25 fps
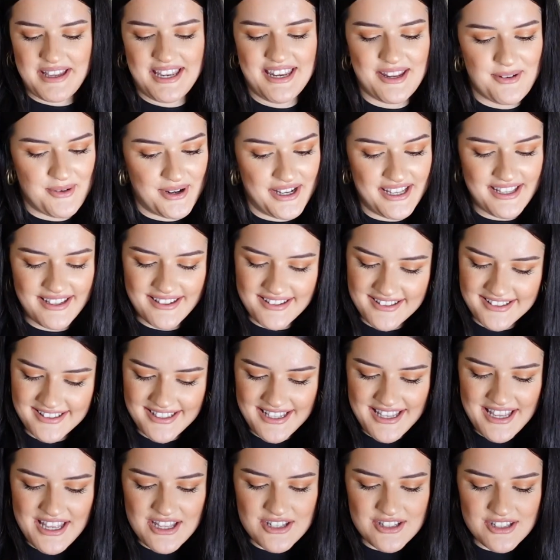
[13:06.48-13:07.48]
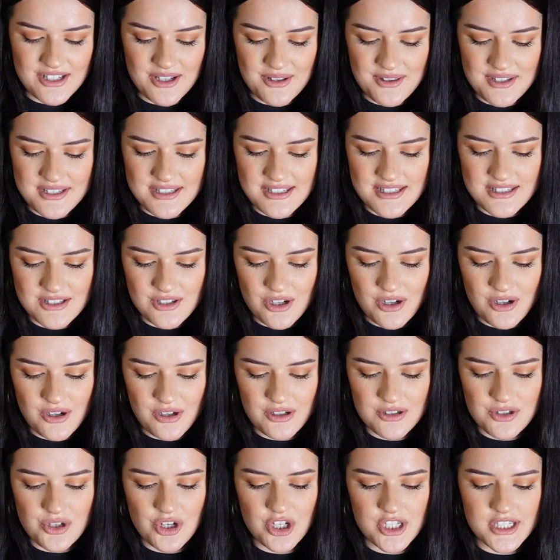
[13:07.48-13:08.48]
Anyway, so this is
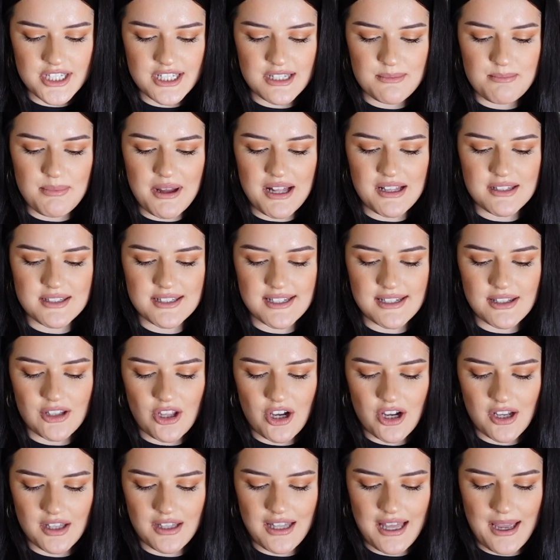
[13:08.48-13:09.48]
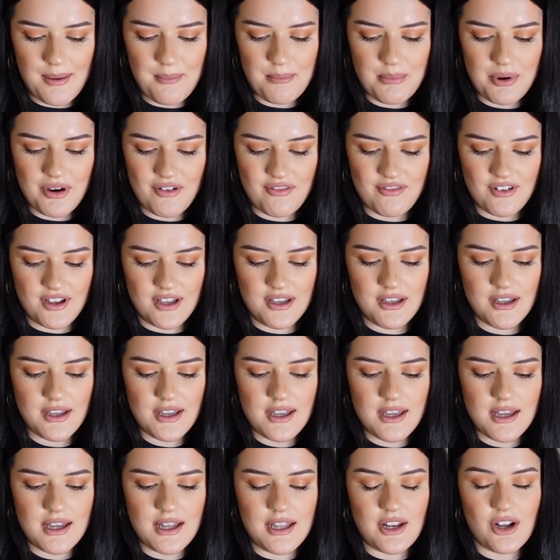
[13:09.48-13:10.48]
called Hooded Belted Long Line Puffer,
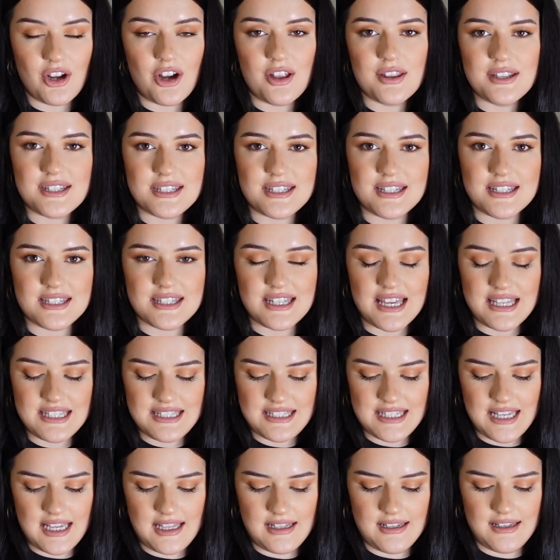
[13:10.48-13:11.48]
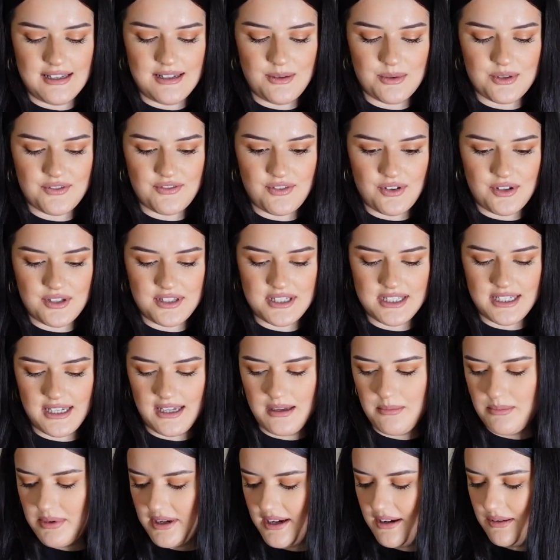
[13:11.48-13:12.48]
and I got this in the size 10 and it was
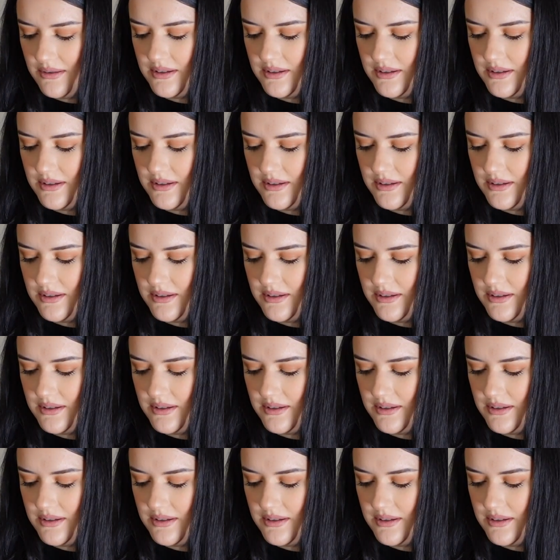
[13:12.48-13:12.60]
£48.